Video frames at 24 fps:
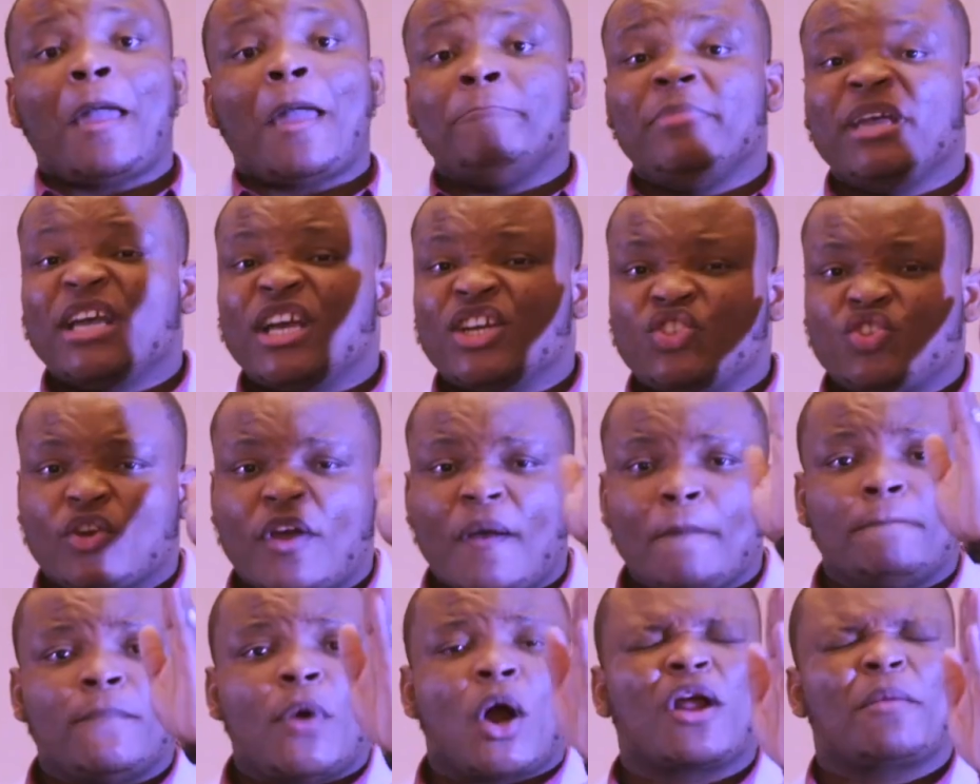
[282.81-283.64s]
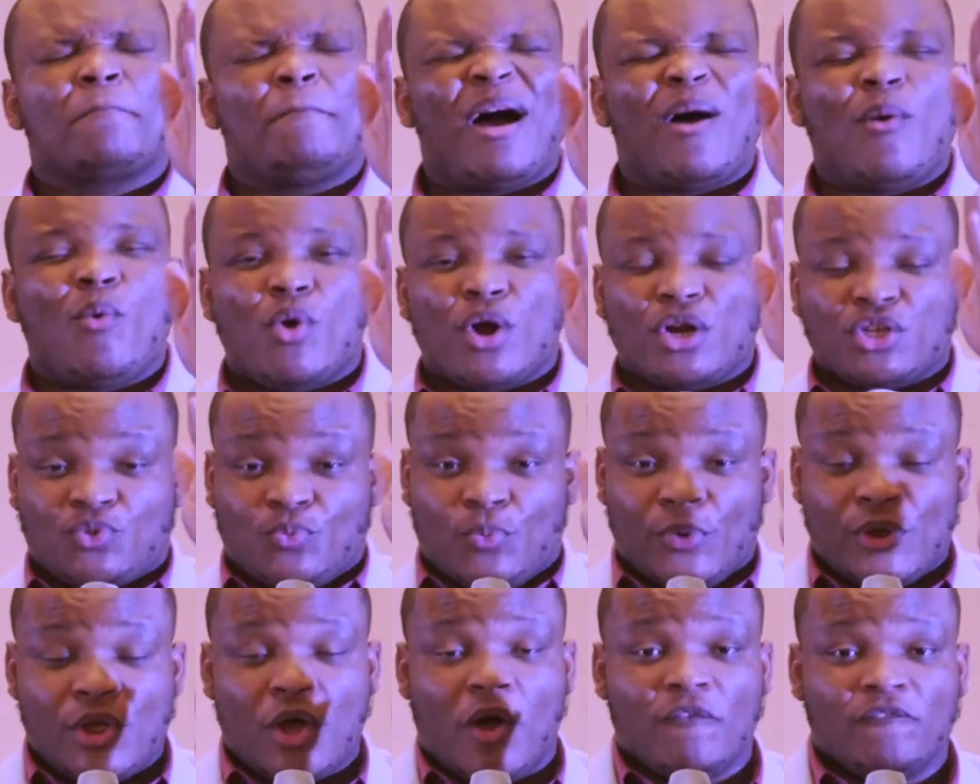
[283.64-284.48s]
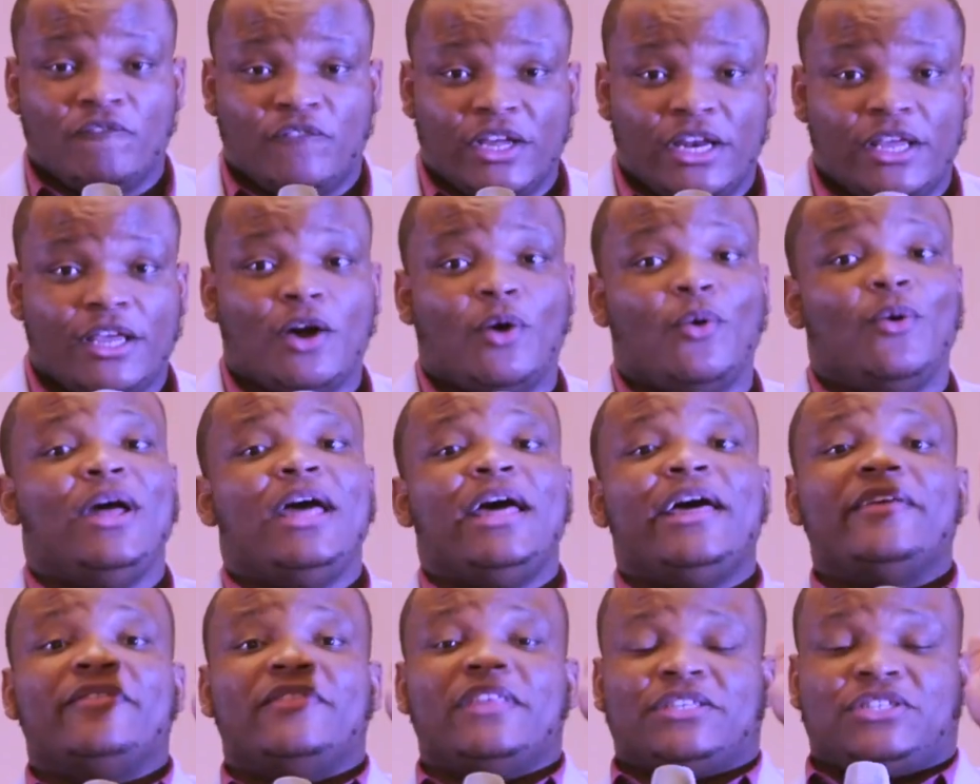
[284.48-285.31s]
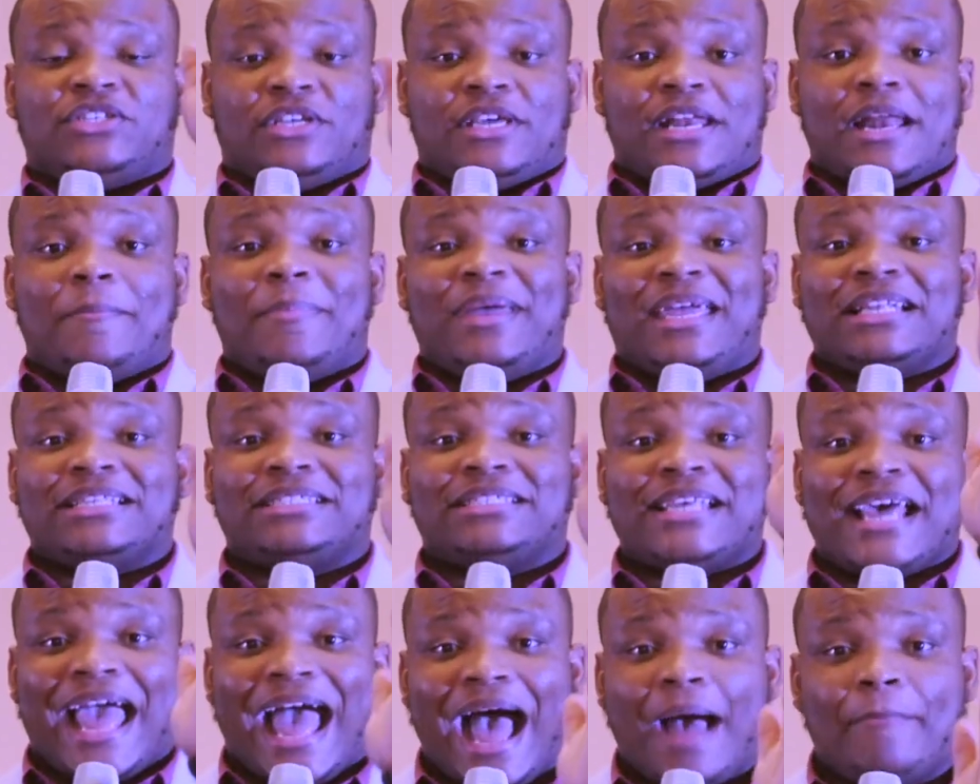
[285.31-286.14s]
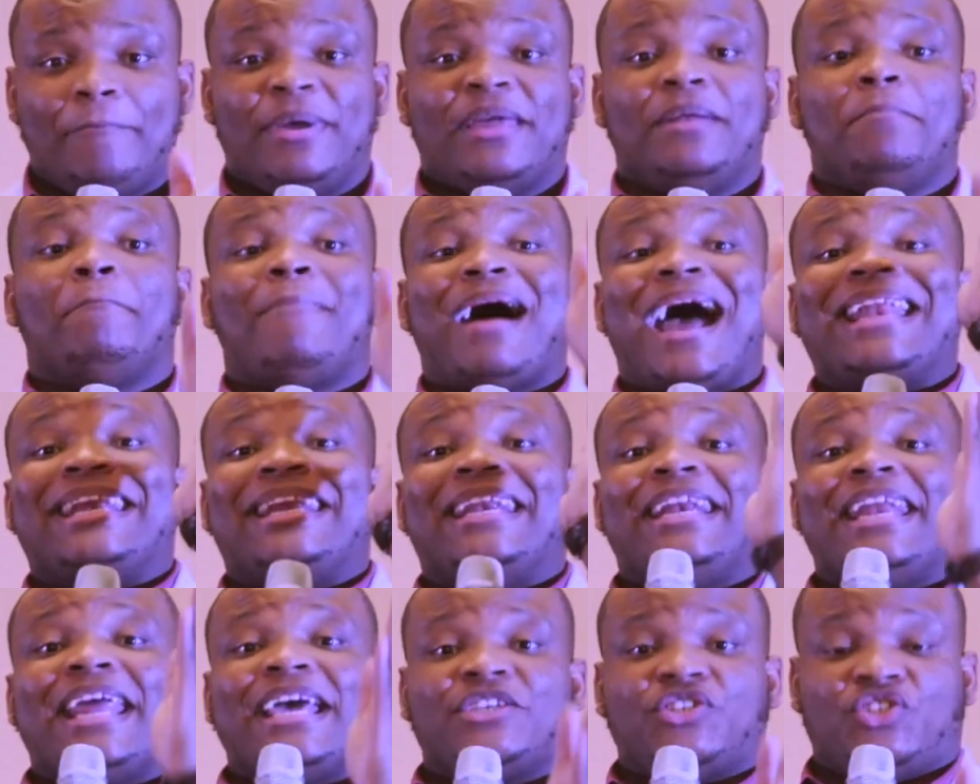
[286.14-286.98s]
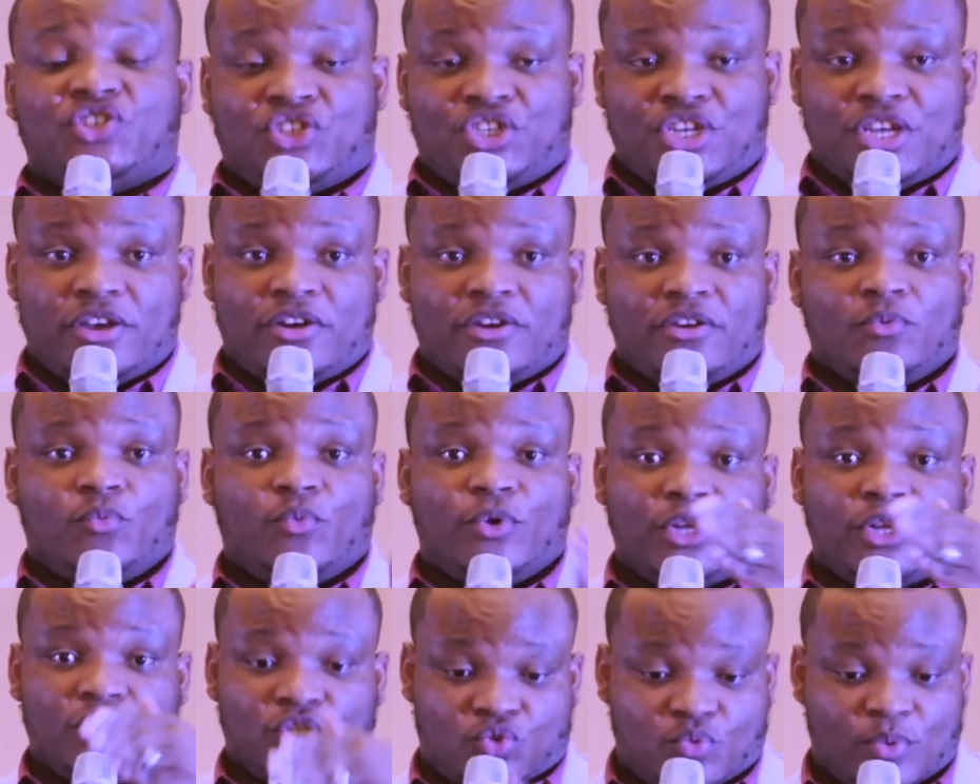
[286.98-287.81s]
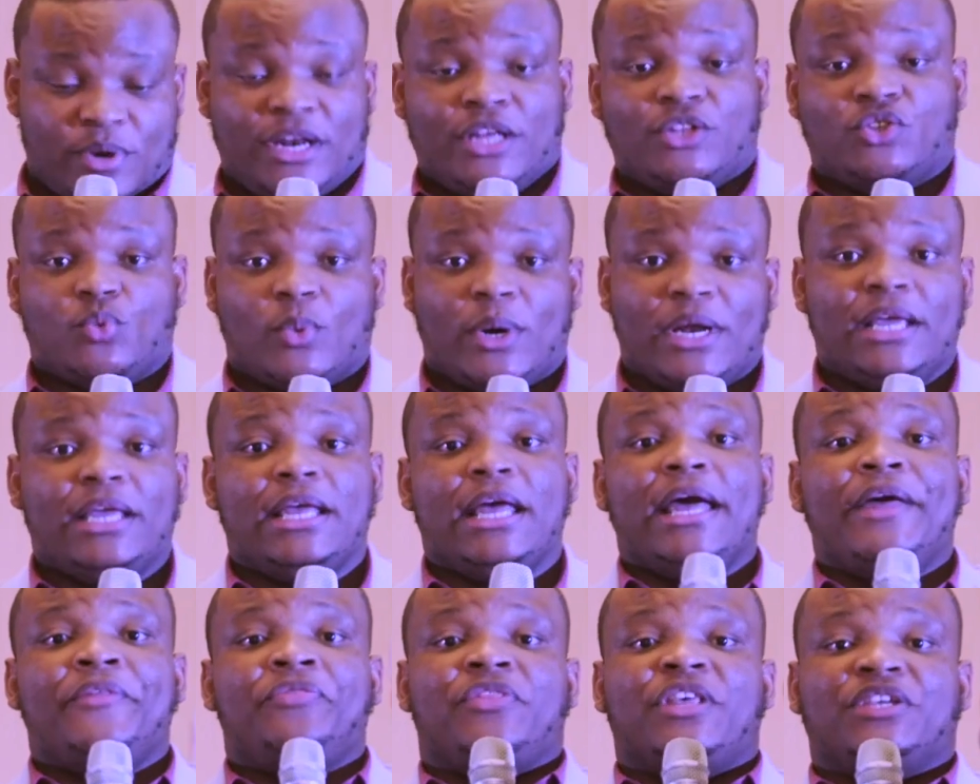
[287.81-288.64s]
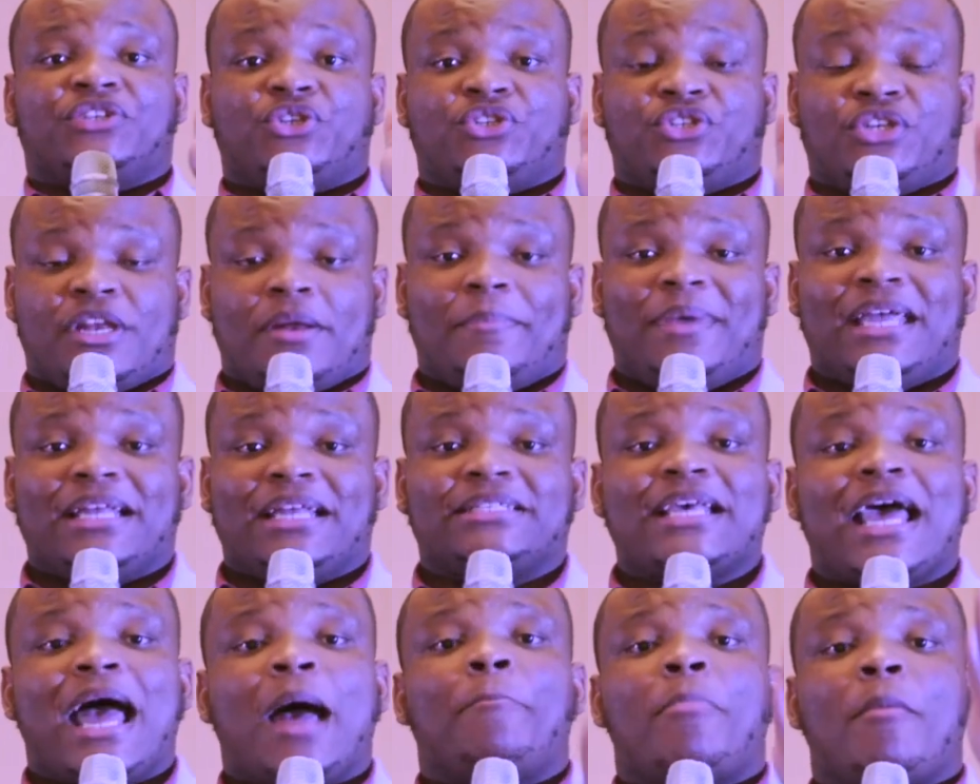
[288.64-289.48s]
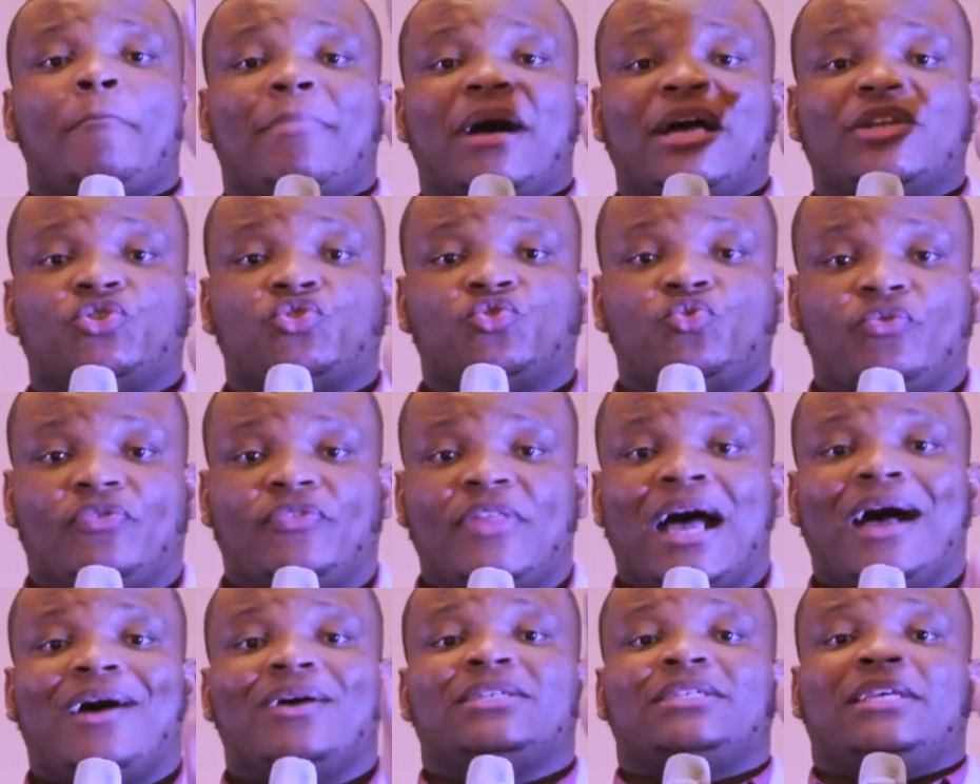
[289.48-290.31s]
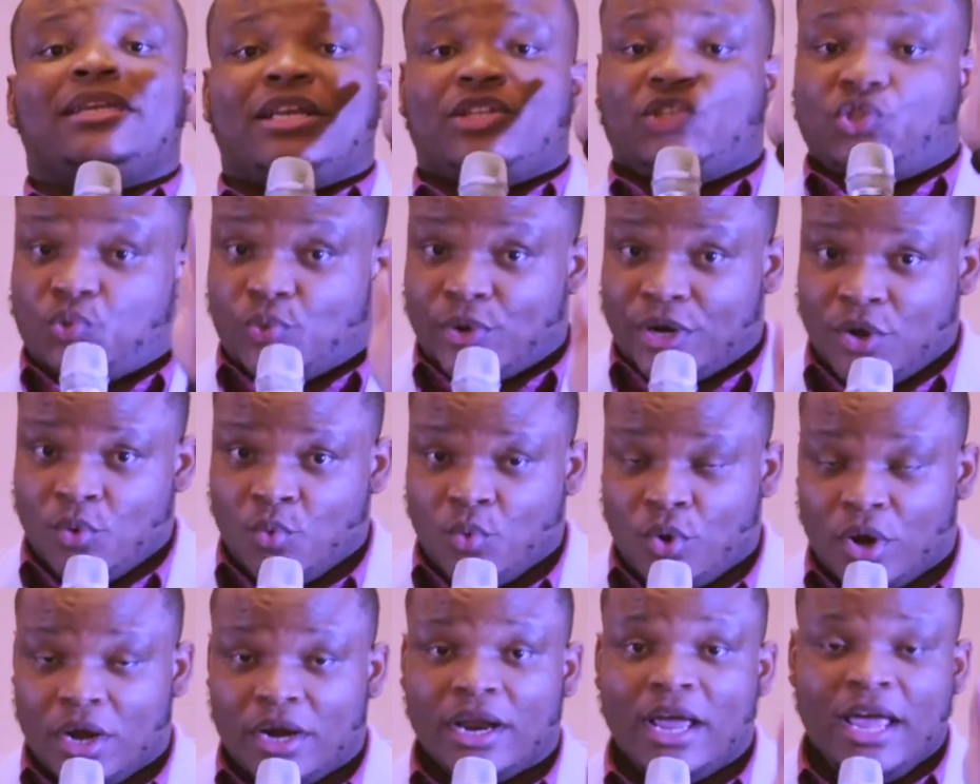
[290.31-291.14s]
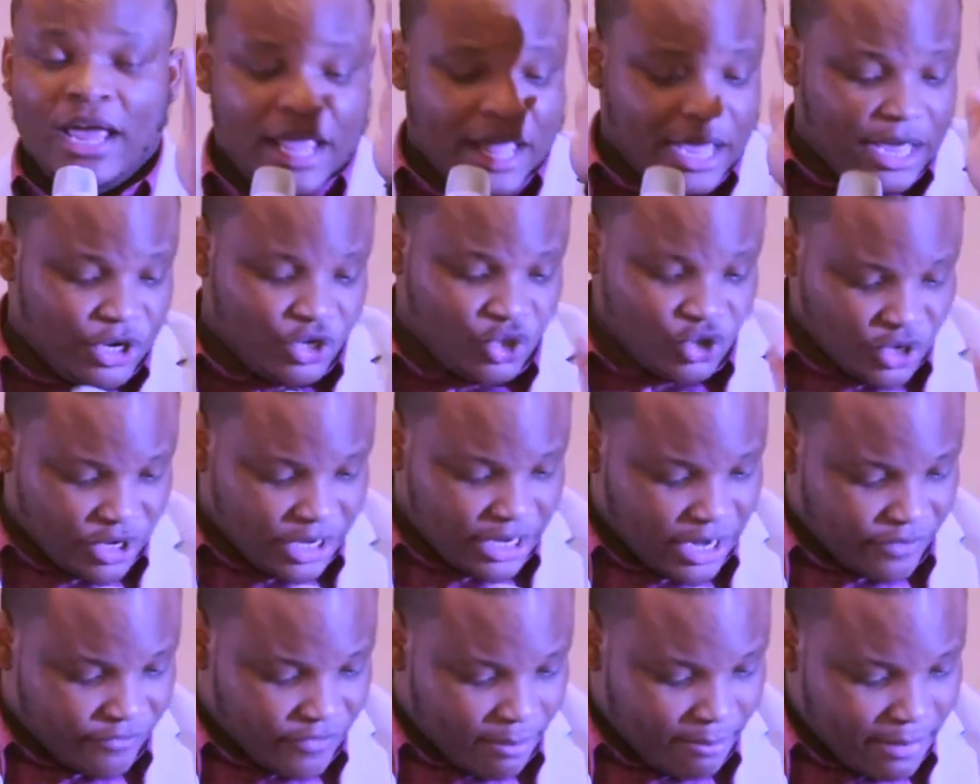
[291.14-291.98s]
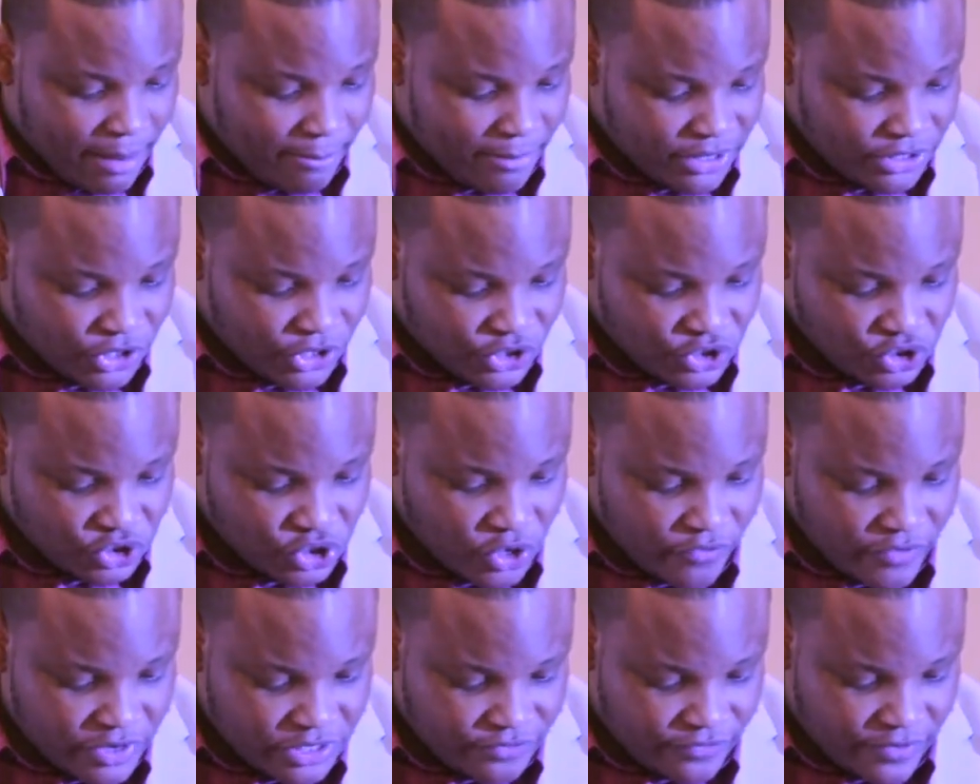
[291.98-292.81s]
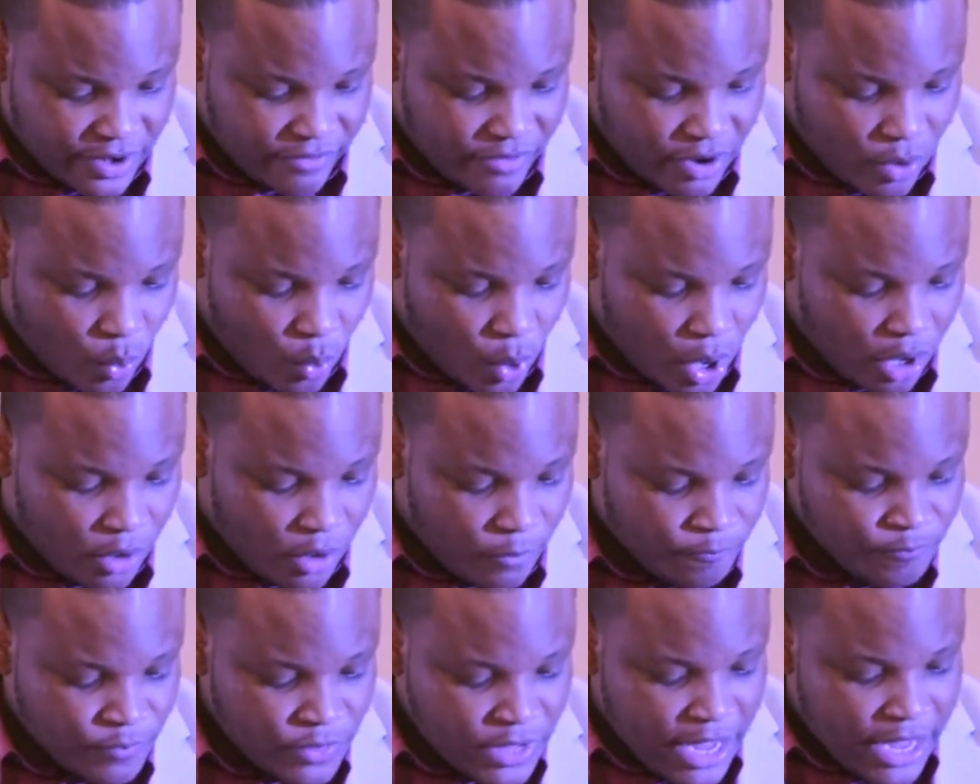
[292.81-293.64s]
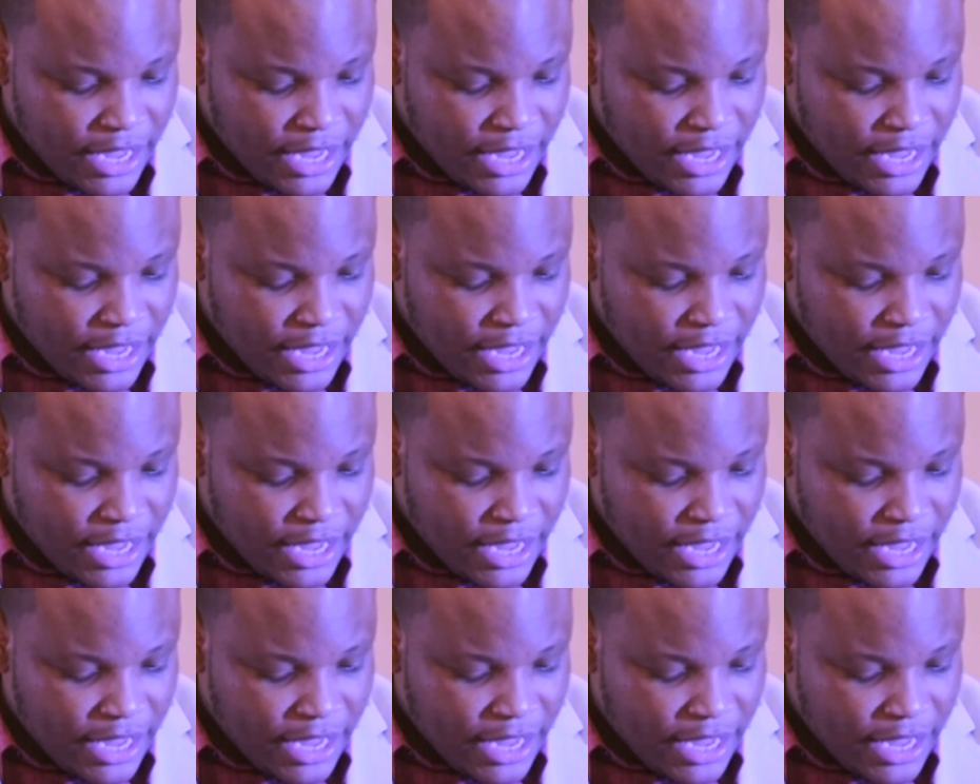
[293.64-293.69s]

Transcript: Because you can mark my words, we're on video. This is going to begin to happen by next year. We're in 2020. This is going to begin to happen by 2021. And you're going to remember this service very well.